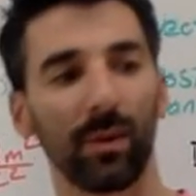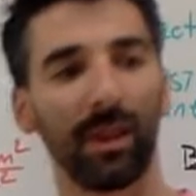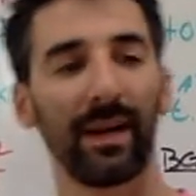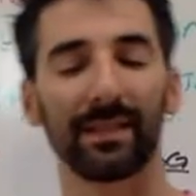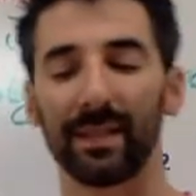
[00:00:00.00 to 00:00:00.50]

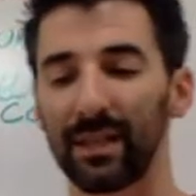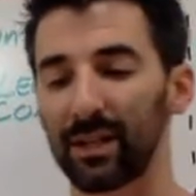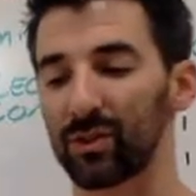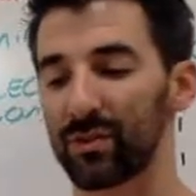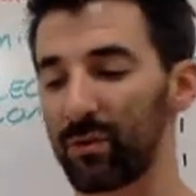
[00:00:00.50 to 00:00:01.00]
whether that's the
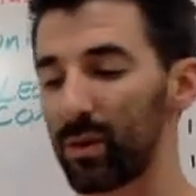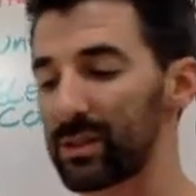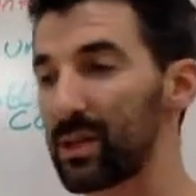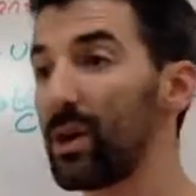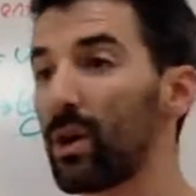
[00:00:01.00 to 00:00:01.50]
electric
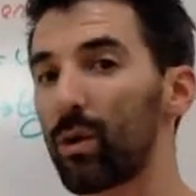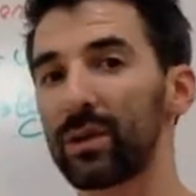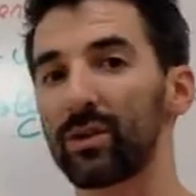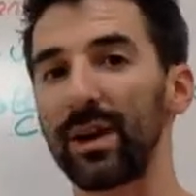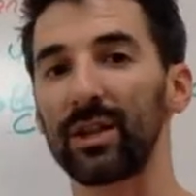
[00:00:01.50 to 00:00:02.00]
force or
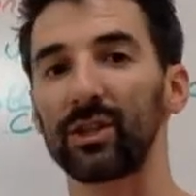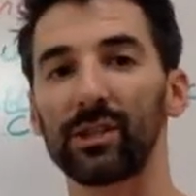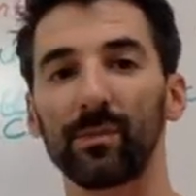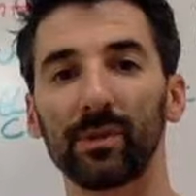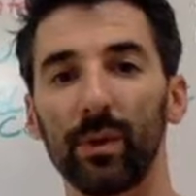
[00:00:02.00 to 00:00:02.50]

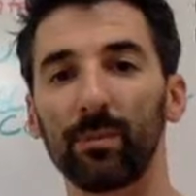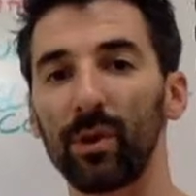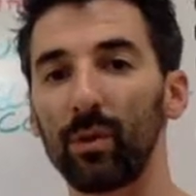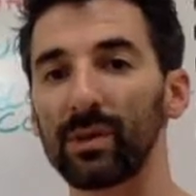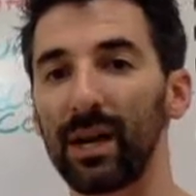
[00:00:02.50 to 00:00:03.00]
interactions between
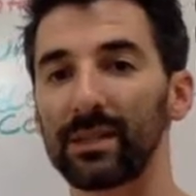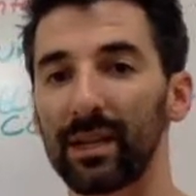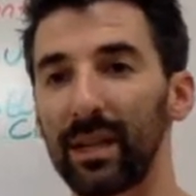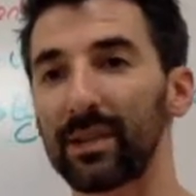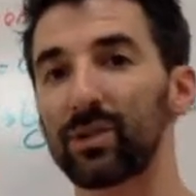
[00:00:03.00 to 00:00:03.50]
protons
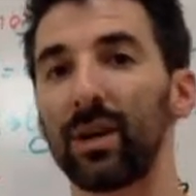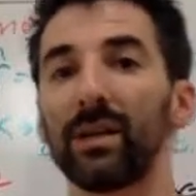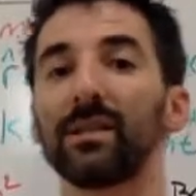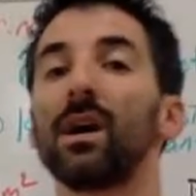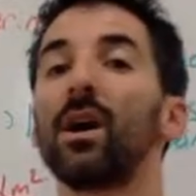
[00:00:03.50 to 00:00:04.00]
and
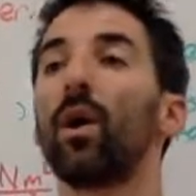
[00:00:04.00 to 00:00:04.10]
electrons,